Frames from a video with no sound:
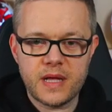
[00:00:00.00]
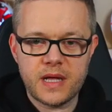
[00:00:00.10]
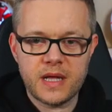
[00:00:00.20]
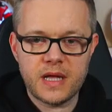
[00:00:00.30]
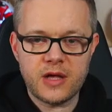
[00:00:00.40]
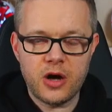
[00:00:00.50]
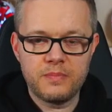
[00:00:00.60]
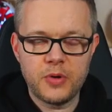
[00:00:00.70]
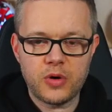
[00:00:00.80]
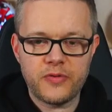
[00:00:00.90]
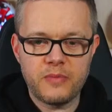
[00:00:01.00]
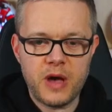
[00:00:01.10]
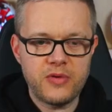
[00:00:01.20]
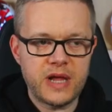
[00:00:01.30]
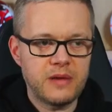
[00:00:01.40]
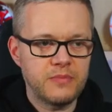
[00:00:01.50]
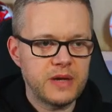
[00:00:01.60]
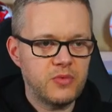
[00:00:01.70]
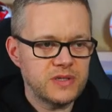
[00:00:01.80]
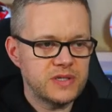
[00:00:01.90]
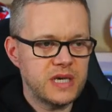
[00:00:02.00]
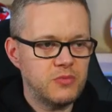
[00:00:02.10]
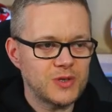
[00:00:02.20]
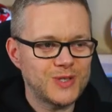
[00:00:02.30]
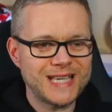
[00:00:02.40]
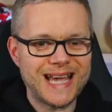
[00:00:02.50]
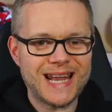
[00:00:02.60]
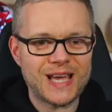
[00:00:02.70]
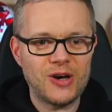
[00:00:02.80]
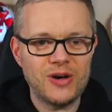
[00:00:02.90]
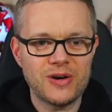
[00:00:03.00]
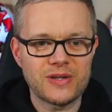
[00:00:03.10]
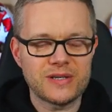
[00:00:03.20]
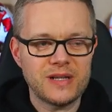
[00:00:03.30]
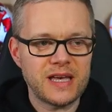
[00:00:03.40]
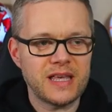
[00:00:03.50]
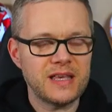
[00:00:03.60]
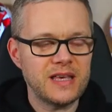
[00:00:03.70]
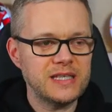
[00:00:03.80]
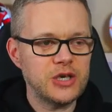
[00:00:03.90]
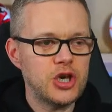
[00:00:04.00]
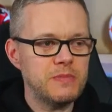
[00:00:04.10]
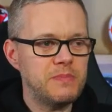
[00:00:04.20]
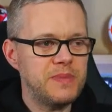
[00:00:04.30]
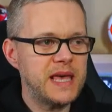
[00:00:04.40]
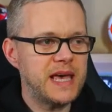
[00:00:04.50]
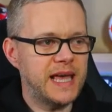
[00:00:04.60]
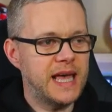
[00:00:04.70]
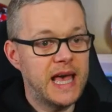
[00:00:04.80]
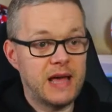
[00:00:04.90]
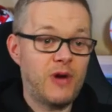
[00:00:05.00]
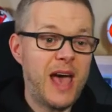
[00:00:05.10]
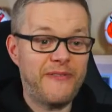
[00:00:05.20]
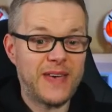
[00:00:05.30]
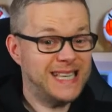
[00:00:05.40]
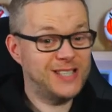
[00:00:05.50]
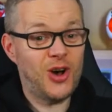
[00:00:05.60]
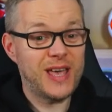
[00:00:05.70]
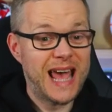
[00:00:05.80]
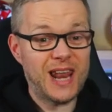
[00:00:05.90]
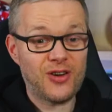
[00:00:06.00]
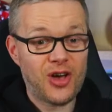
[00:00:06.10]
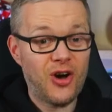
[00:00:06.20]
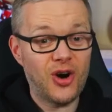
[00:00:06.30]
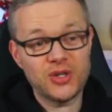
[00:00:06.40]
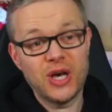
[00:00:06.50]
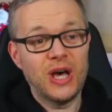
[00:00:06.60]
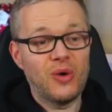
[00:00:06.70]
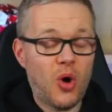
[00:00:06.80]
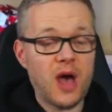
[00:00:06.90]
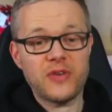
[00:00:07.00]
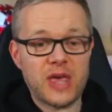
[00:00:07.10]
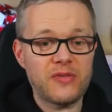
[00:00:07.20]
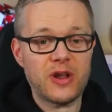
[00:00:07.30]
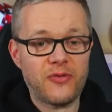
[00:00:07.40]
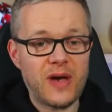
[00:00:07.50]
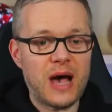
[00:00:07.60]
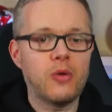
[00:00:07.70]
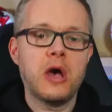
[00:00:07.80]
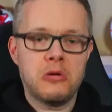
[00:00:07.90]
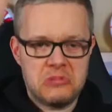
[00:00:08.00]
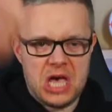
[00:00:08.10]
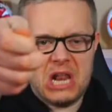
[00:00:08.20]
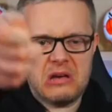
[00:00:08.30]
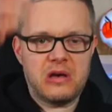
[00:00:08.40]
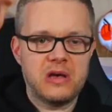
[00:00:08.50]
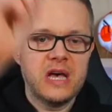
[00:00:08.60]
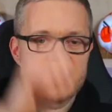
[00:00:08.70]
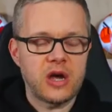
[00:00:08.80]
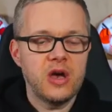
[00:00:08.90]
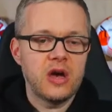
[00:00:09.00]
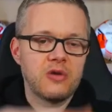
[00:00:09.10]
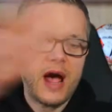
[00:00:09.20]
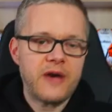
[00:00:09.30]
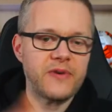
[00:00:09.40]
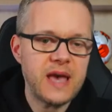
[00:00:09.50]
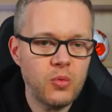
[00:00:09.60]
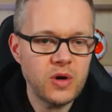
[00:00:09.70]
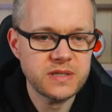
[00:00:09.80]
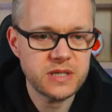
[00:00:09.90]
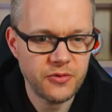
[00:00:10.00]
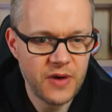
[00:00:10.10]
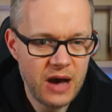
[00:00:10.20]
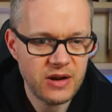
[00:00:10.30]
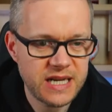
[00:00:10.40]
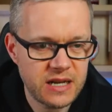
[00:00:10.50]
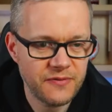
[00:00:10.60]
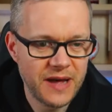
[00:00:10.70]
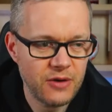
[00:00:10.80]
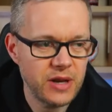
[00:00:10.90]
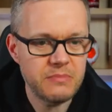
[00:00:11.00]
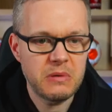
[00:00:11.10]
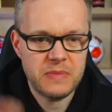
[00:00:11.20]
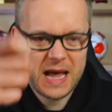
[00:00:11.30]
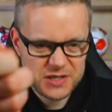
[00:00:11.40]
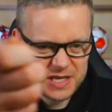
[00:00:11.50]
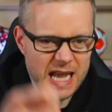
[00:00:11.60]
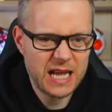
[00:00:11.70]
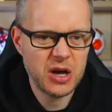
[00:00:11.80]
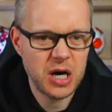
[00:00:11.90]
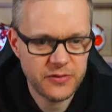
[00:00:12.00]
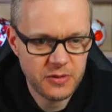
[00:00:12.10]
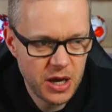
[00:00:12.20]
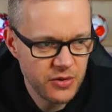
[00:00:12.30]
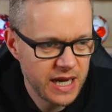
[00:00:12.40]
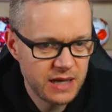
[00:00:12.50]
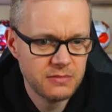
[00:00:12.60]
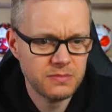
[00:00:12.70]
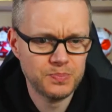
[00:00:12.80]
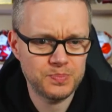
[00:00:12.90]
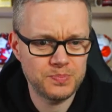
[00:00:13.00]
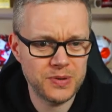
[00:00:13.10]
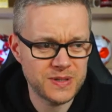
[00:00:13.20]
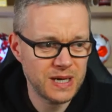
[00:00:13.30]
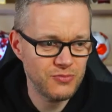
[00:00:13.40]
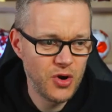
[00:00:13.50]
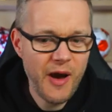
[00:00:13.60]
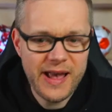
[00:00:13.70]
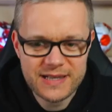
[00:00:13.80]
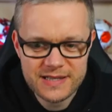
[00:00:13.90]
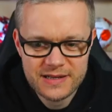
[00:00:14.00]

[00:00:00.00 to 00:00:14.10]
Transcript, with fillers: he got booked for moaning, but it wasn't. It wasn't a yellow card. Like, he's a human being. Ref, it's not a yellow card. Why have you given a foul? Yellow card. So, ref, it wasn't a foul. I didn't foul him. That's a yellow card for moaning. But I'm right.